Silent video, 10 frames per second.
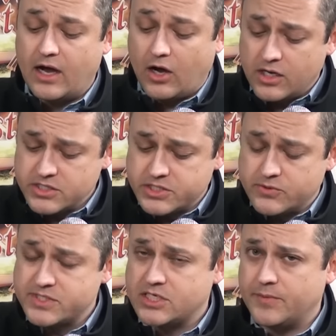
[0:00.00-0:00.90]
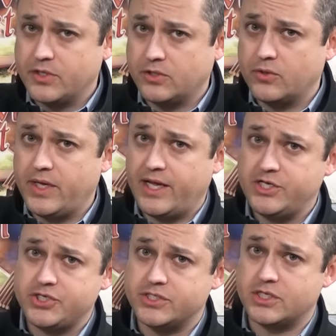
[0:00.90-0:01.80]
Also, some of the
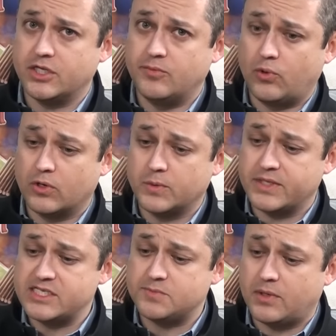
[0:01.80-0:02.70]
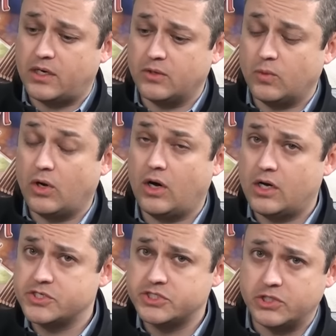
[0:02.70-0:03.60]
locations on the board where they spawn will
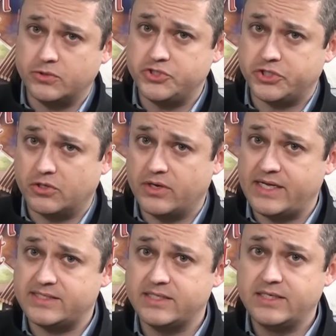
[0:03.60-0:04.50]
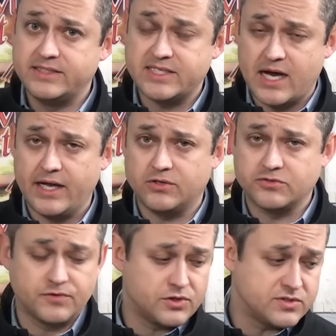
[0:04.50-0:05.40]
also generate tiles
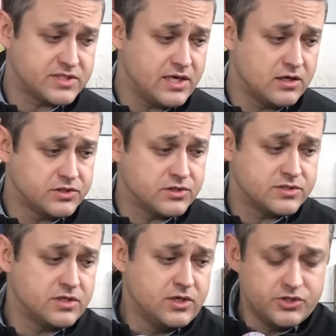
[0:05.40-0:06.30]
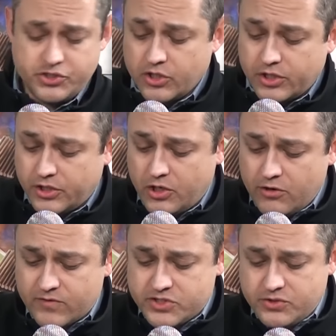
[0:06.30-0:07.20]
for those characters. So you're going to go
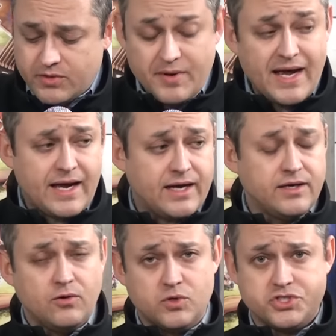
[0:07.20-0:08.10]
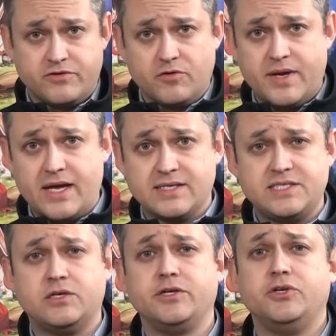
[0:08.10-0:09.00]
over to the bag, whichever bag it's
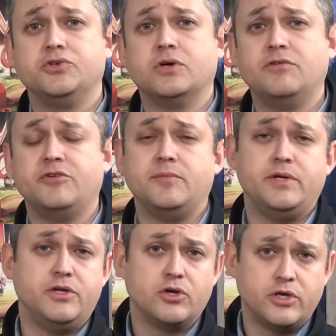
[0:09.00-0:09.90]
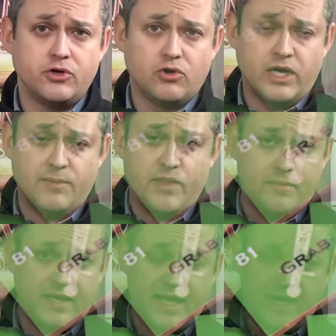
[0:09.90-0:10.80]
telling you to draw from, and you're going to grab that many